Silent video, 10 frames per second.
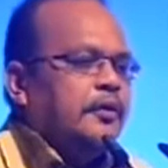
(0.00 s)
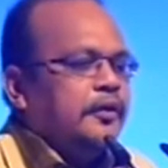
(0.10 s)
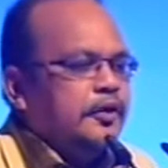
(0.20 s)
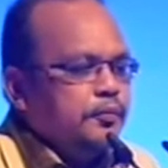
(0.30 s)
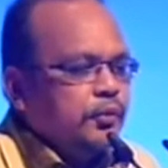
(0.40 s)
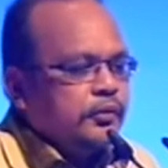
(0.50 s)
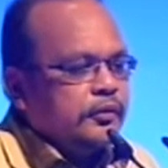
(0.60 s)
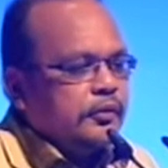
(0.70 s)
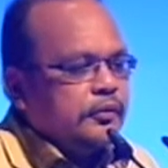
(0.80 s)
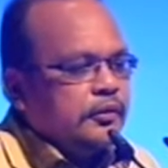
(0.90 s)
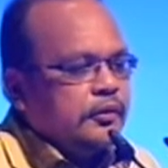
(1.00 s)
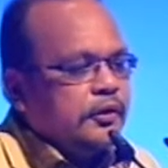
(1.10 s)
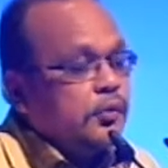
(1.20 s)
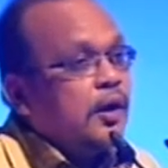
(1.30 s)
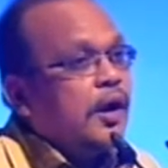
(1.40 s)
input
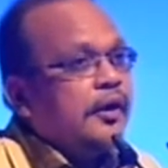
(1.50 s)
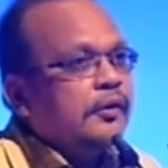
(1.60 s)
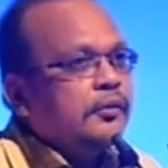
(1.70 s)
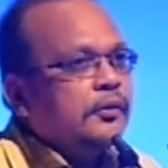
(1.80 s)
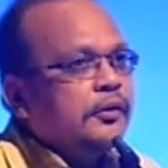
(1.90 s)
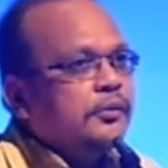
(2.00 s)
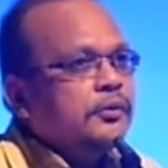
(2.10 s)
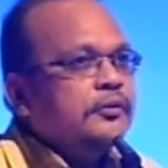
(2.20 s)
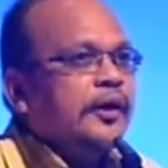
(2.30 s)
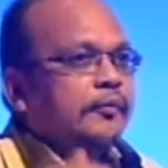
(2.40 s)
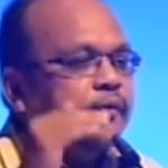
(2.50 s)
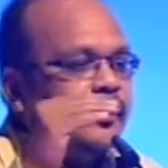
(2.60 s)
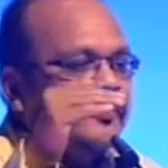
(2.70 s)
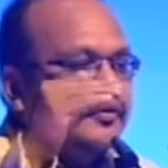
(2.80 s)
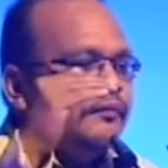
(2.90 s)
ikut height or ikut time
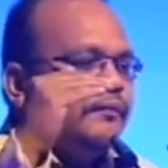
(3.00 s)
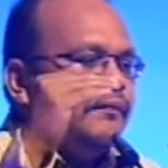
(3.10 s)
every